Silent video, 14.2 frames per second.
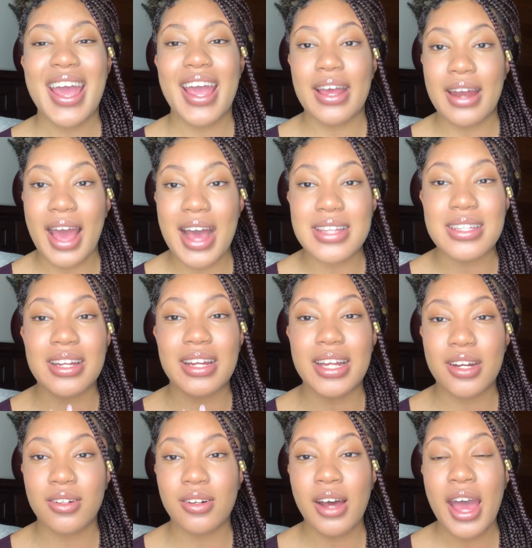in as
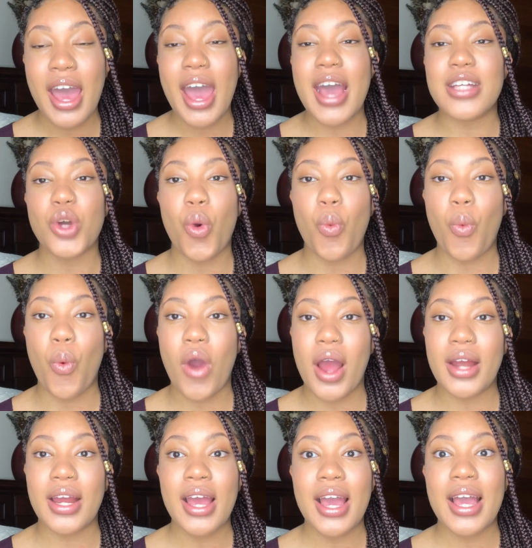little as
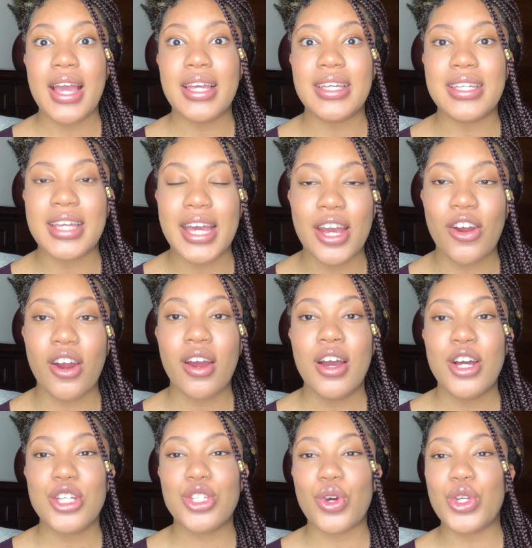1 year.
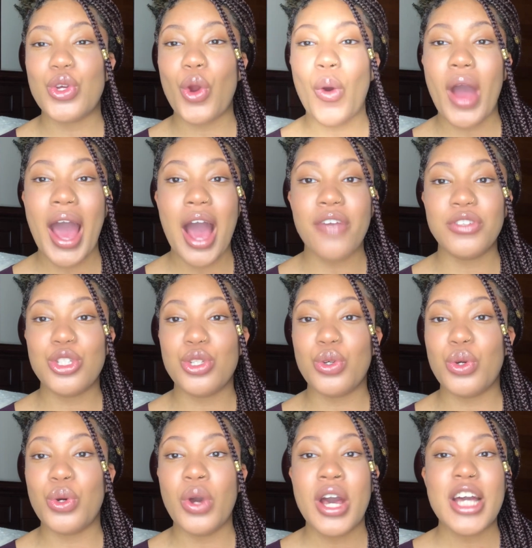So you don't have
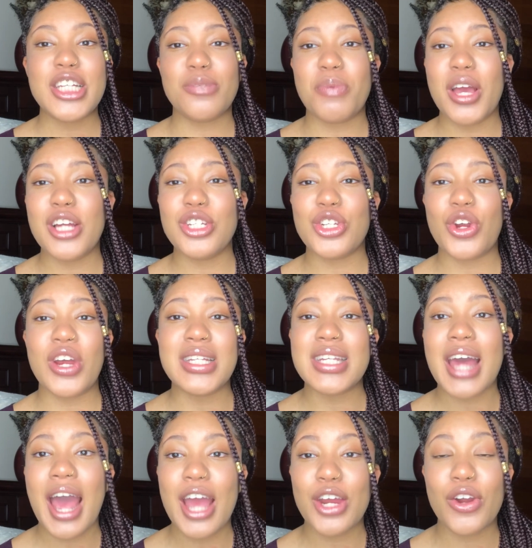to spend your
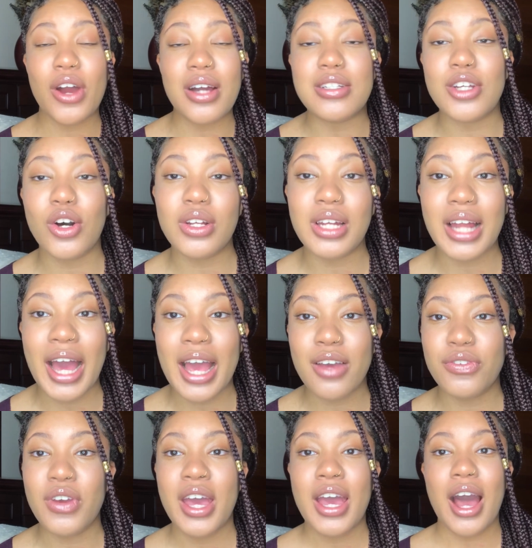entire adult
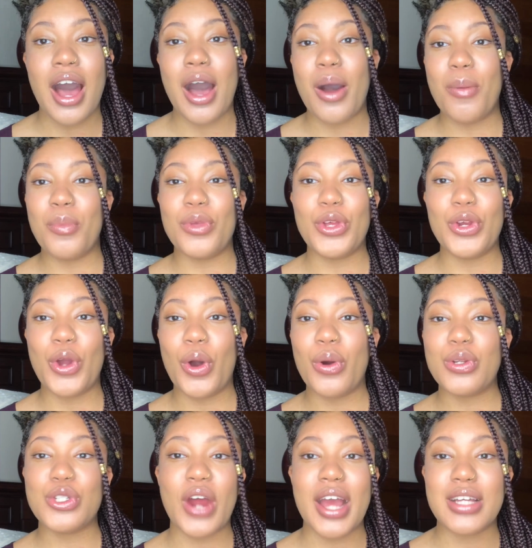life, you know,
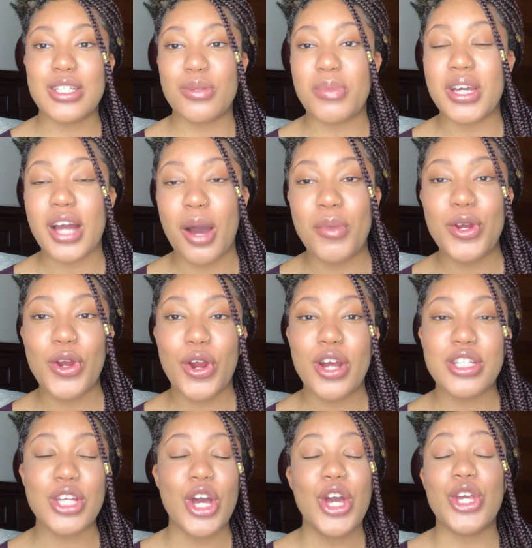trying to become a
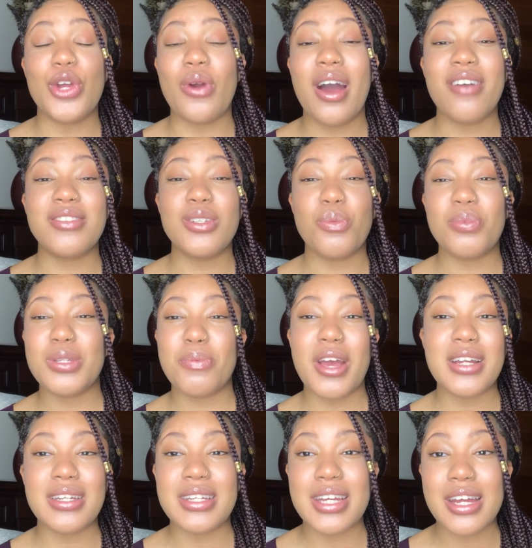nurse. You don't have to
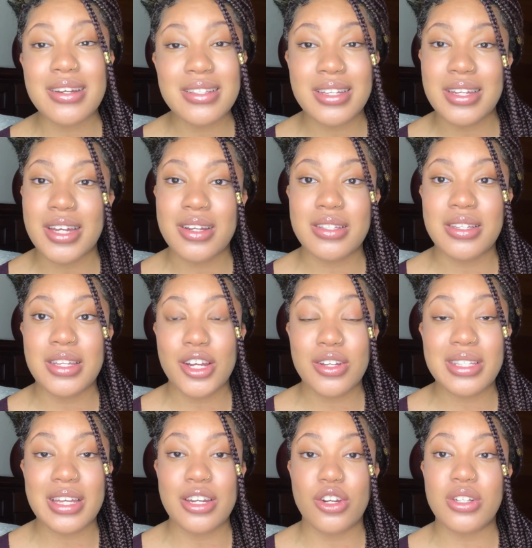spend years and years and
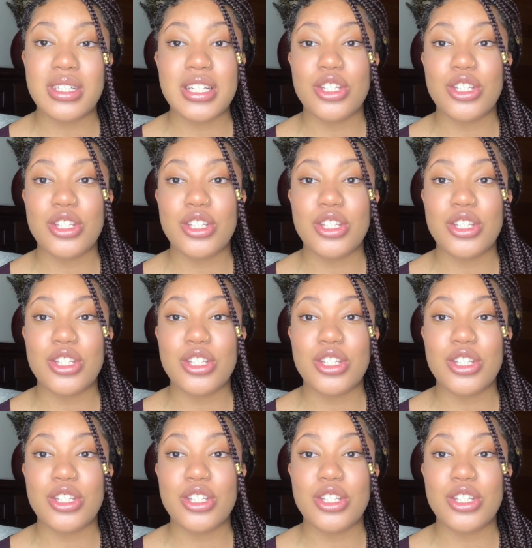years in nursing